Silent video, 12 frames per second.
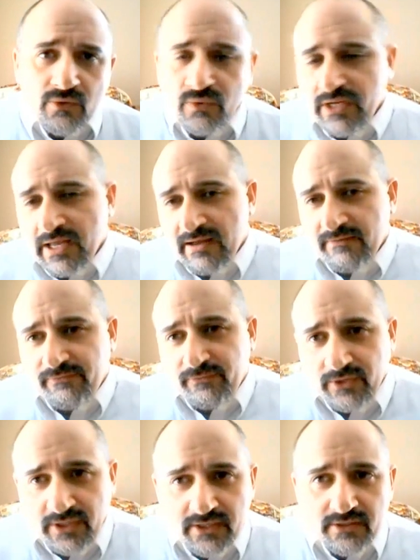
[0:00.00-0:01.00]
We have
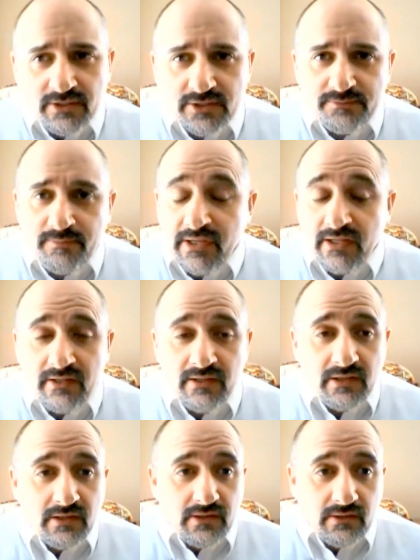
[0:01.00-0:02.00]
for years
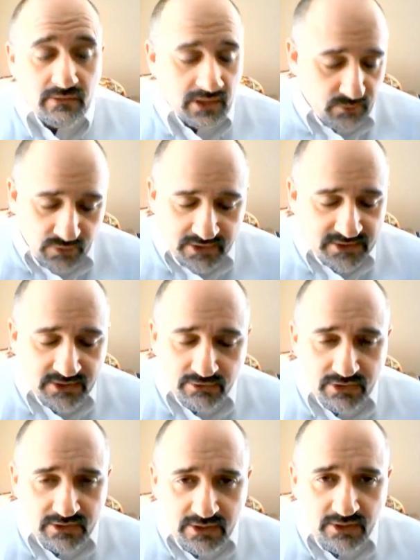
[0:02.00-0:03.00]
been, and we
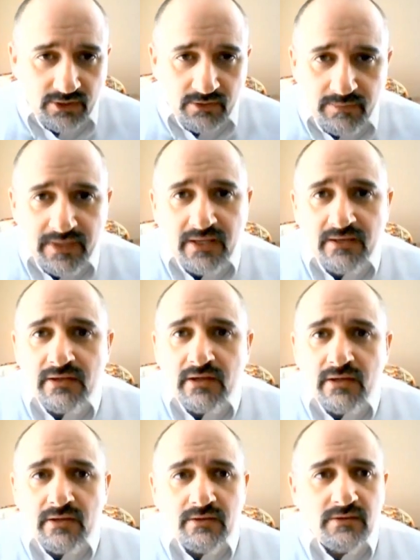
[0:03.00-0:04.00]
still continue to be,
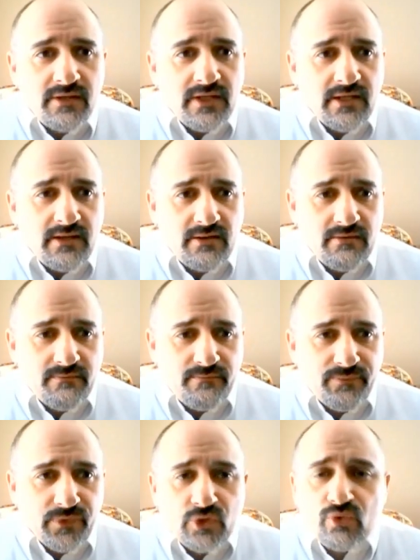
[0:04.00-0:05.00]
the
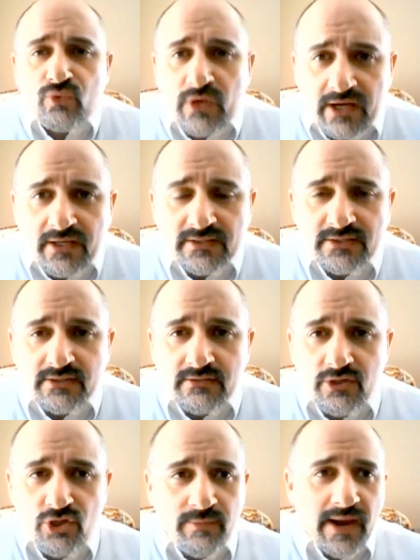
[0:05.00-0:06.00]
greatest
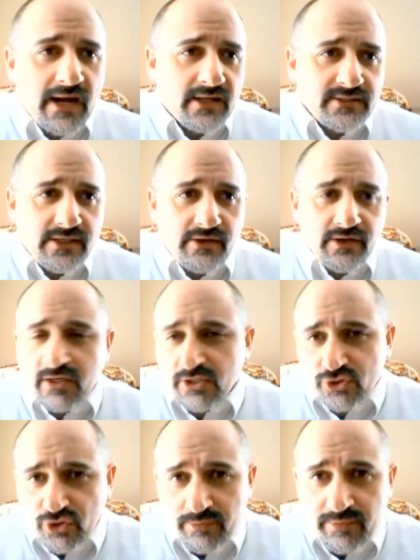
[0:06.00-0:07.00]
humanitarian
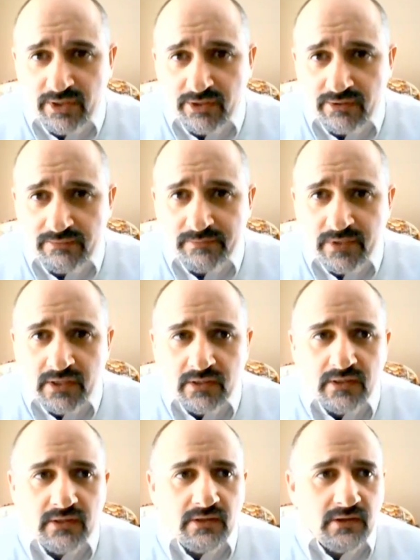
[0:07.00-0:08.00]
contributor
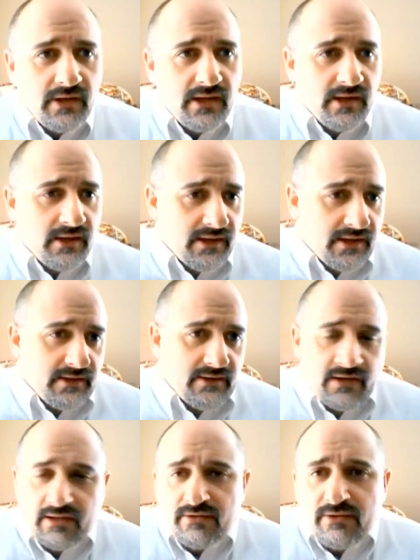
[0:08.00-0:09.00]

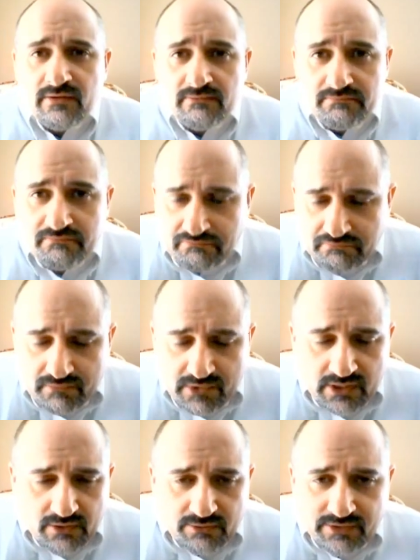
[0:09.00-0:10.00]
and
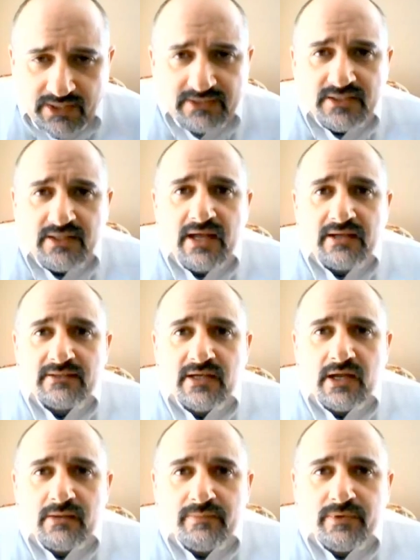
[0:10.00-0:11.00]
you know, things of that
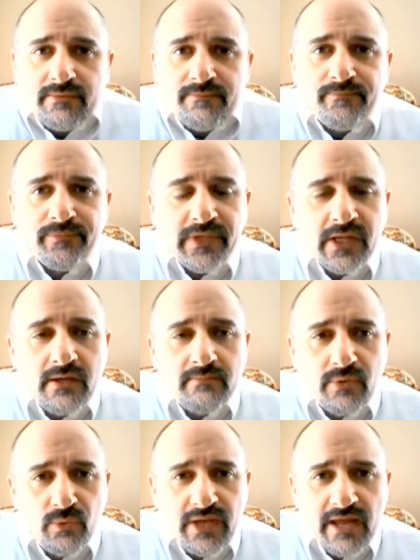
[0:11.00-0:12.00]
type.
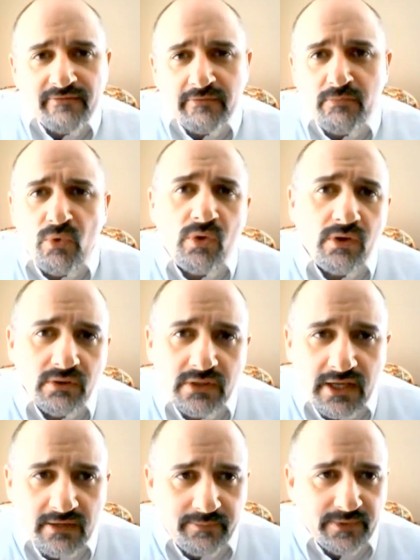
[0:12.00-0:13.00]
But we have a moral
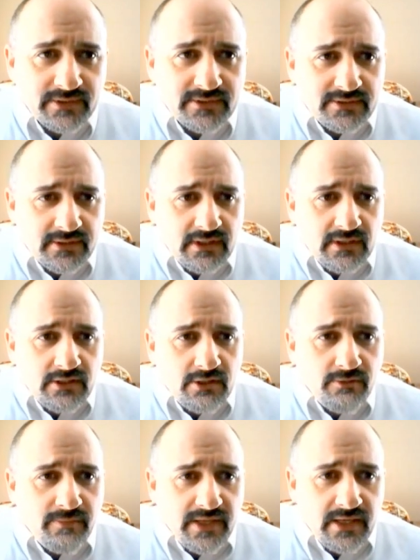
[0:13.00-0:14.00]
compass
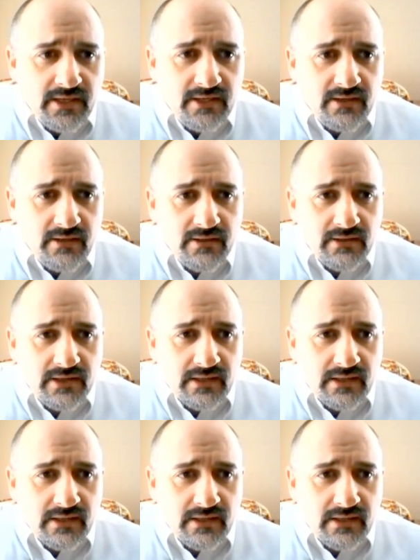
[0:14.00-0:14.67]
to be